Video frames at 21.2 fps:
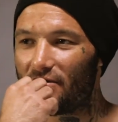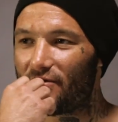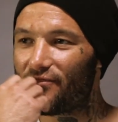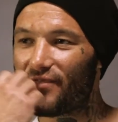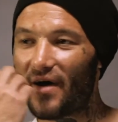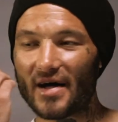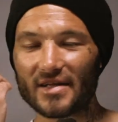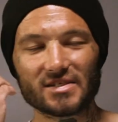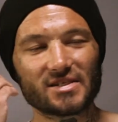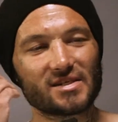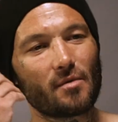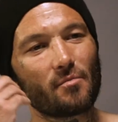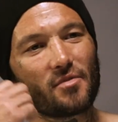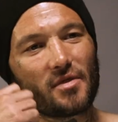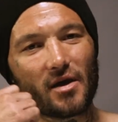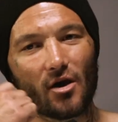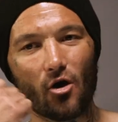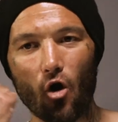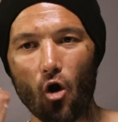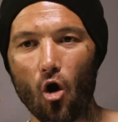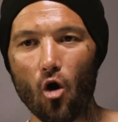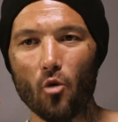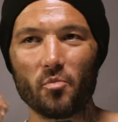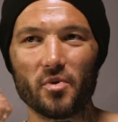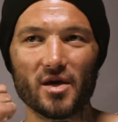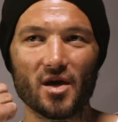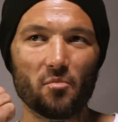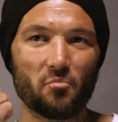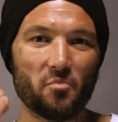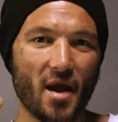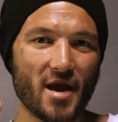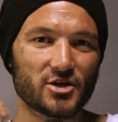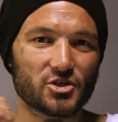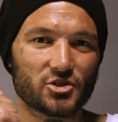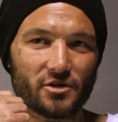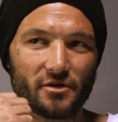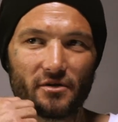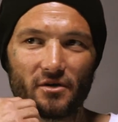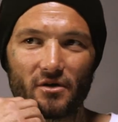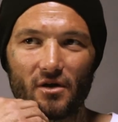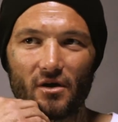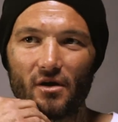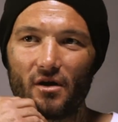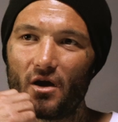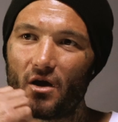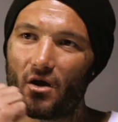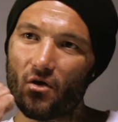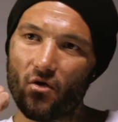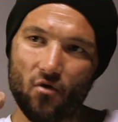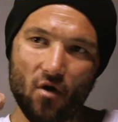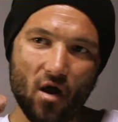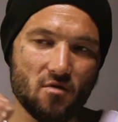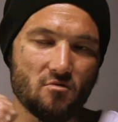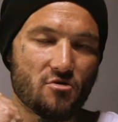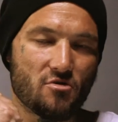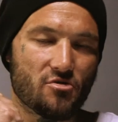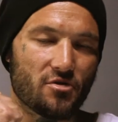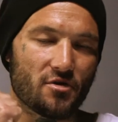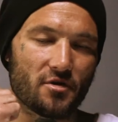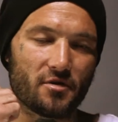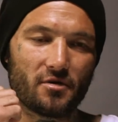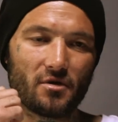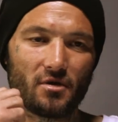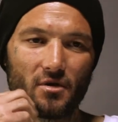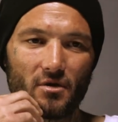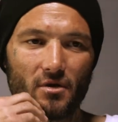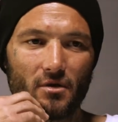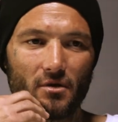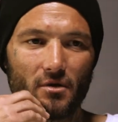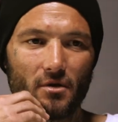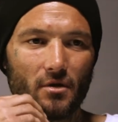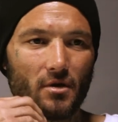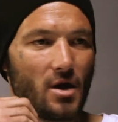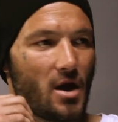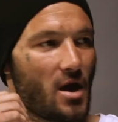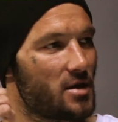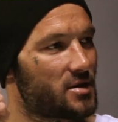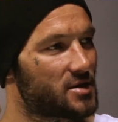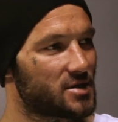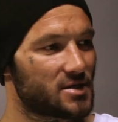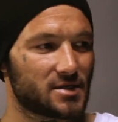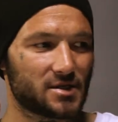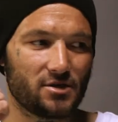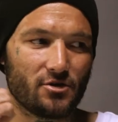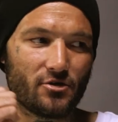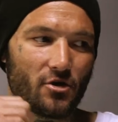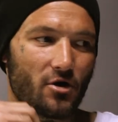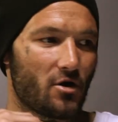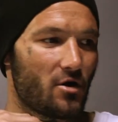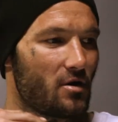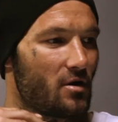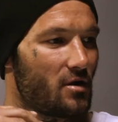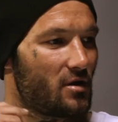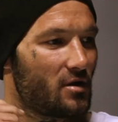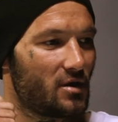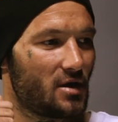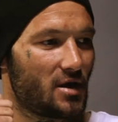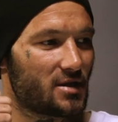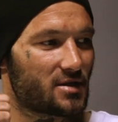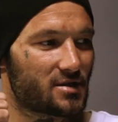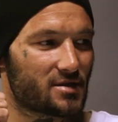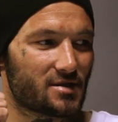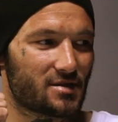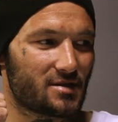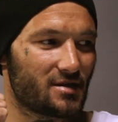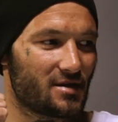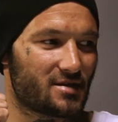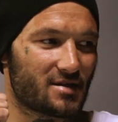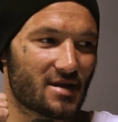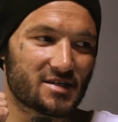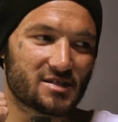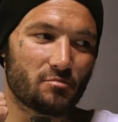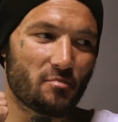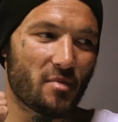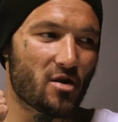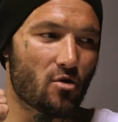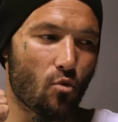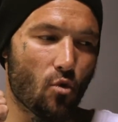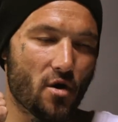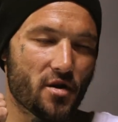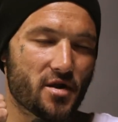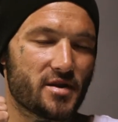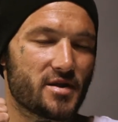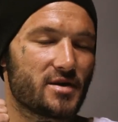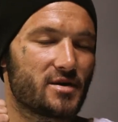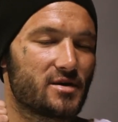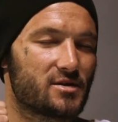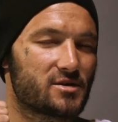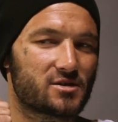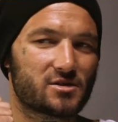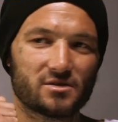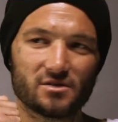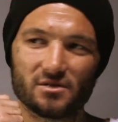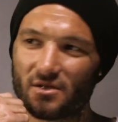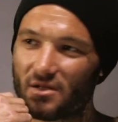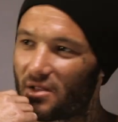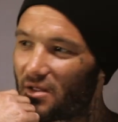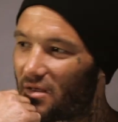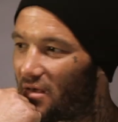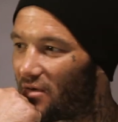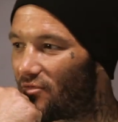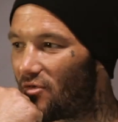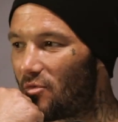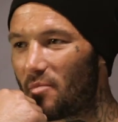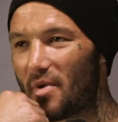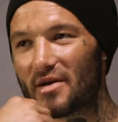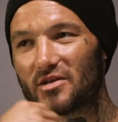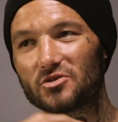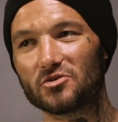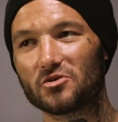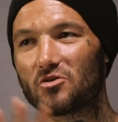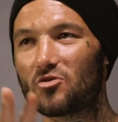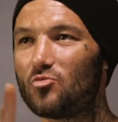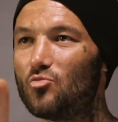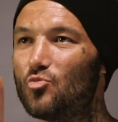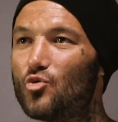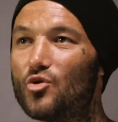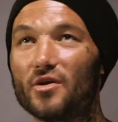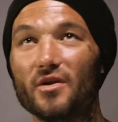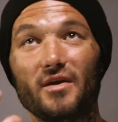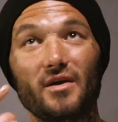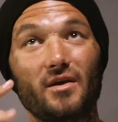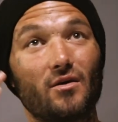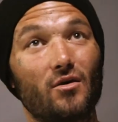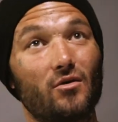Find something, a hobby, a passion, run with it. It's, you know, it doesn't matter what it is, giving back to the community,